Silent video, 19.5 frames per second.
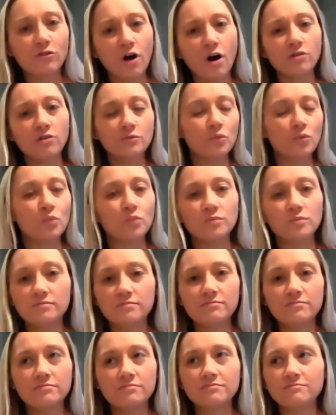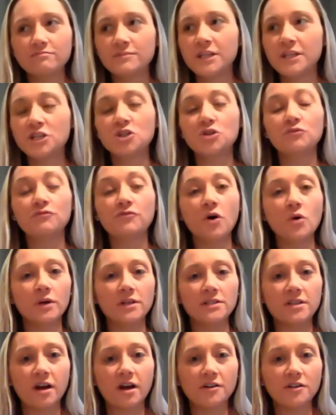long did you
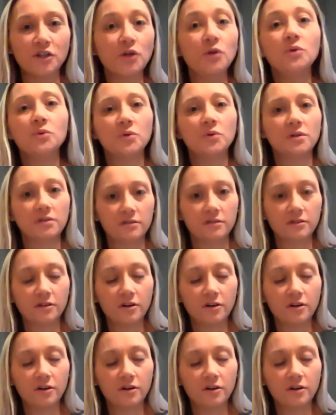focus on you?